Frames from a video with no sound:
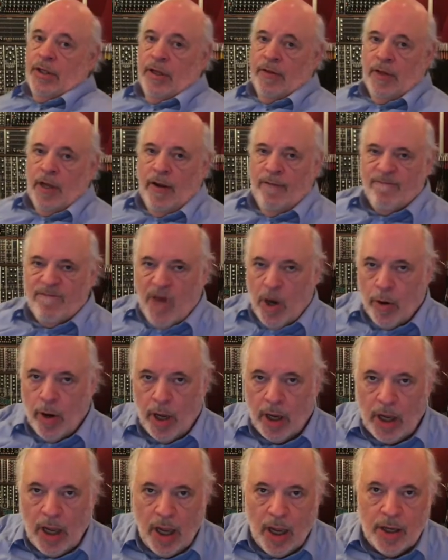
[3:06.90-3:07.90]
and then it very
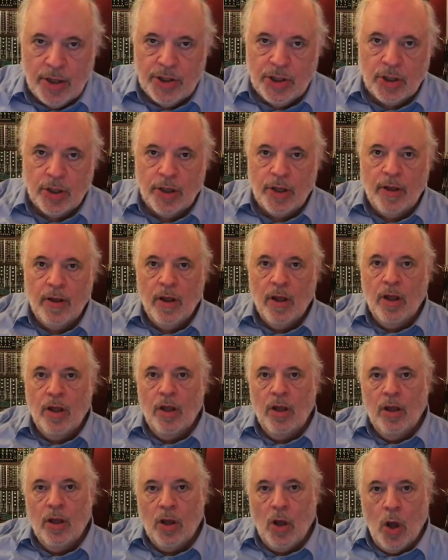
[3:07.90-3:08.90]
occasionally
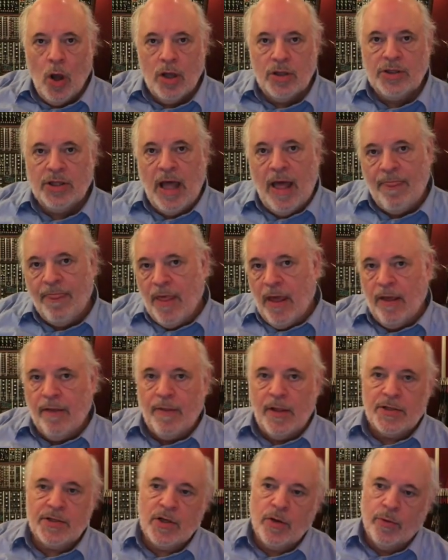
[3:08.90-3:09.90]
cause that thing
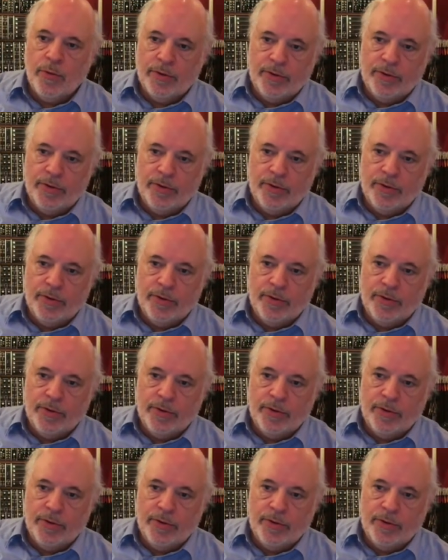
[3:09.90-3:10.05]
that's going